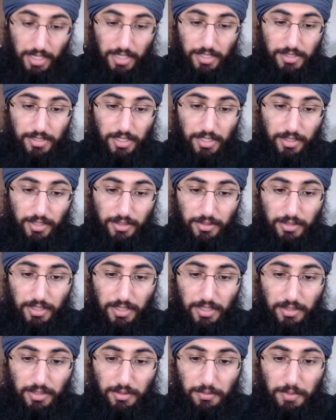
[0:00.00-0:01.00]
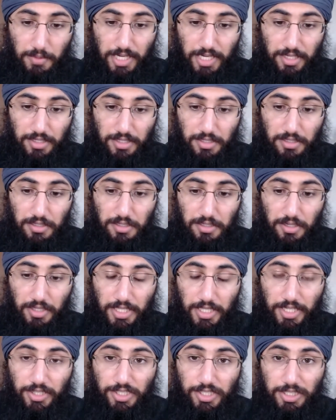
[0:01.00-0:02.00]
So when your
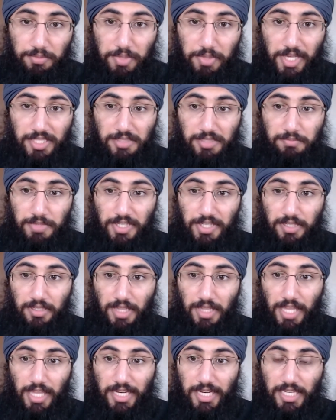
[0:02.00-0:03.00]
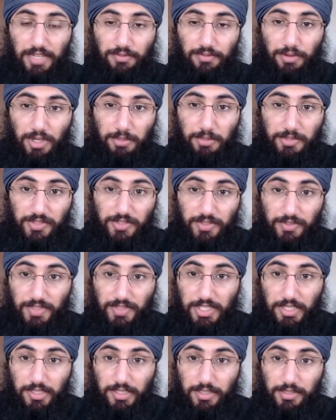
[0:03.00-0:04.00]
leadership has been lacking for almost
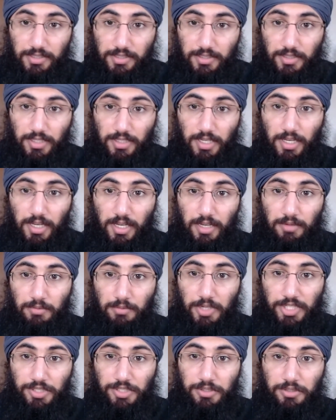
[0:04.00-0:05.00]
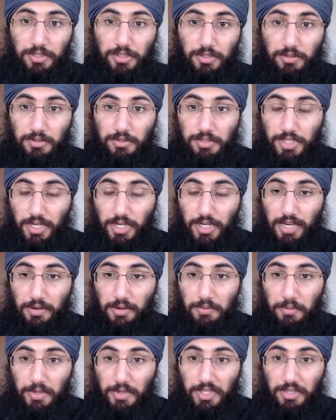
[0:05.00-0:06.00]
50 years, when you're
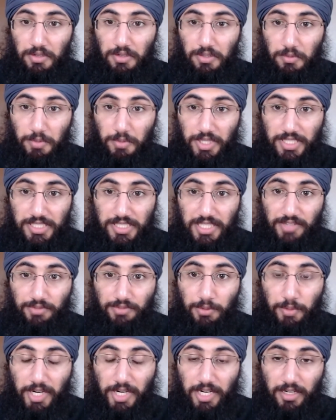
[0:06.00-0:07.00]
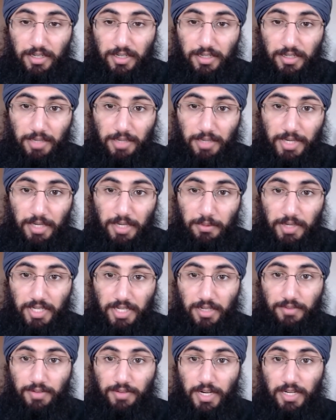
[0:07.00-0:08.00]
not really self-aware about what
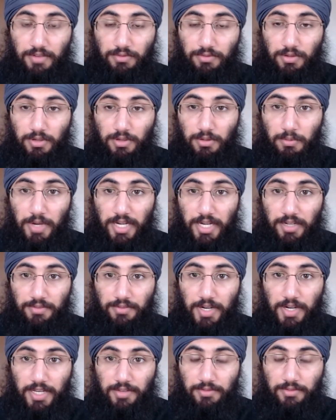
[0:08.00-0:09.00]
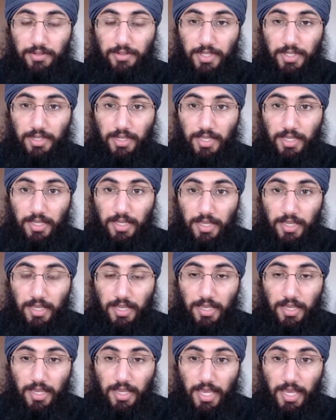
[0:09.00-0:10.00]
you're fighting for or why you're fighting for it,
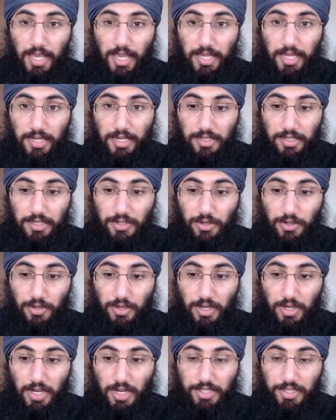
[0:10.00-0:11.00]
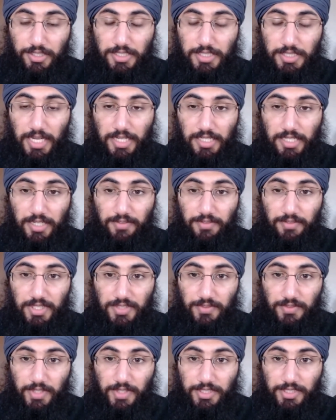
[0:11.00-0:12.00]
and your understanding of it
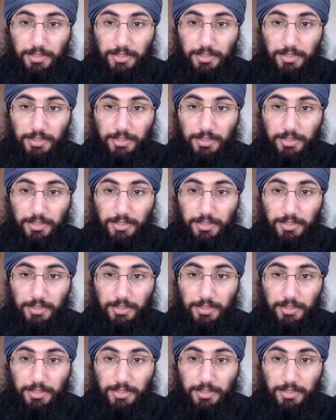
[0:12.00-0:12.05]
is very